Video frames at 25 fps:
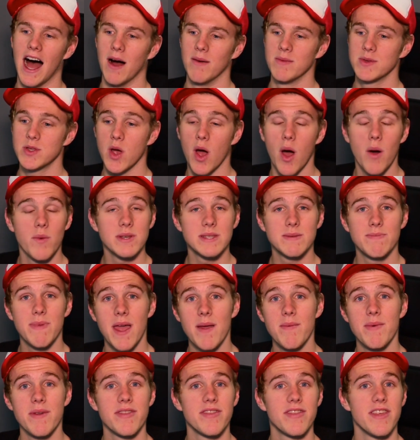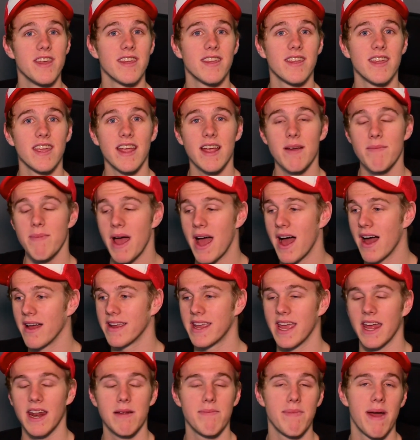So I was maybe thinking about
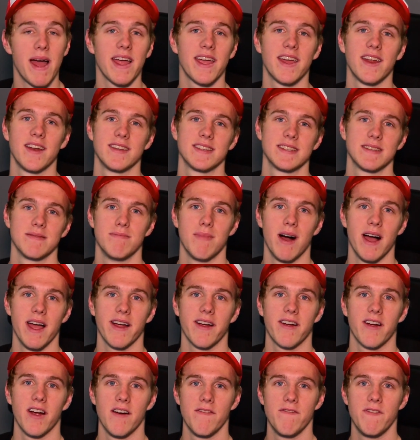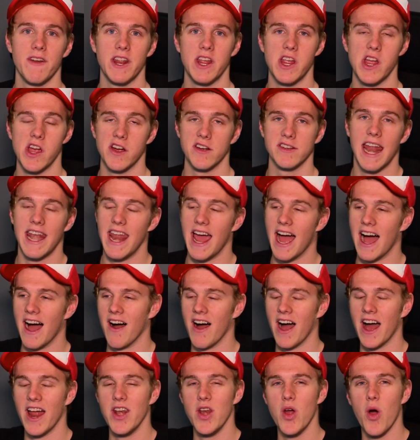getting back into some Minecraft videos.
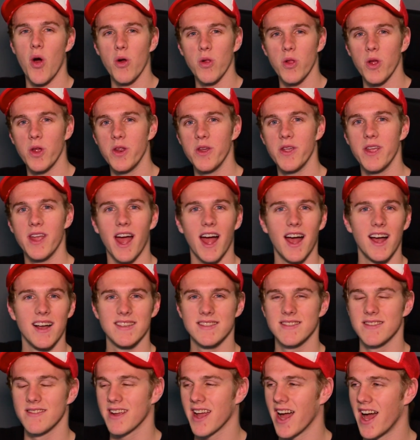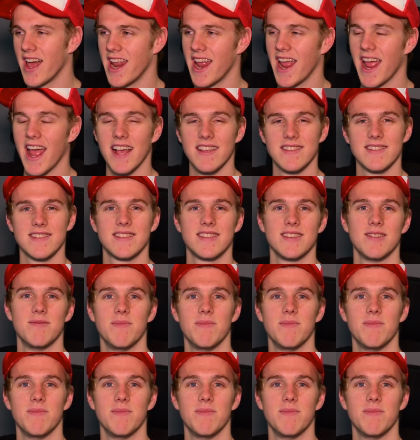Now, I know a lot of you guys are kind of hesitant